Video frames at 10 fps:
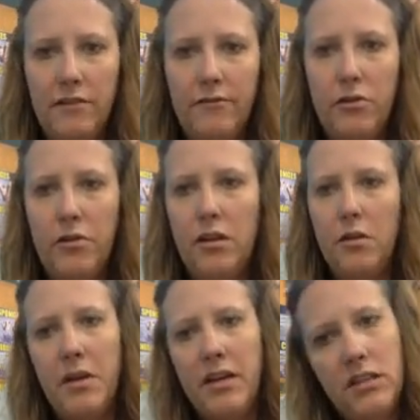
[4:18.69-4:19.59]
If you hear
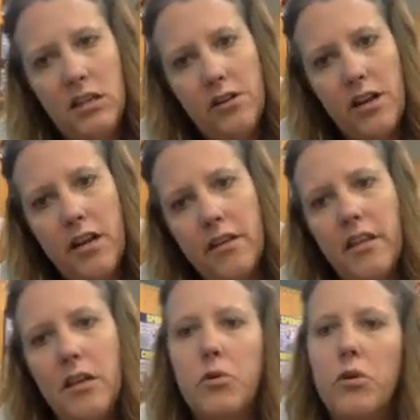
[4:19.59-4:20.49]
bacteria,
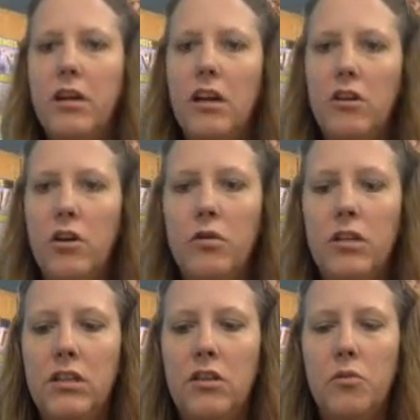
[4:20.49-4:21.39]
think
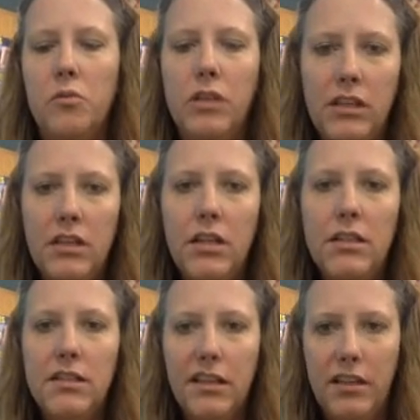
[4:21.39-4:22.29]
prokaryote. They're really
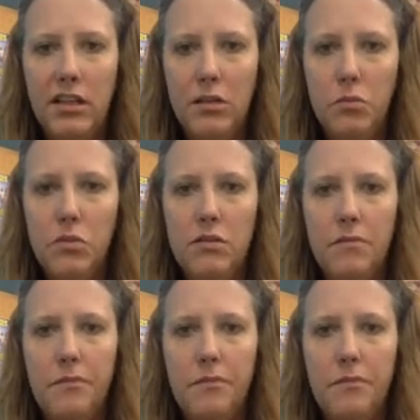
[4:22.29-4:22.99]
synonyms.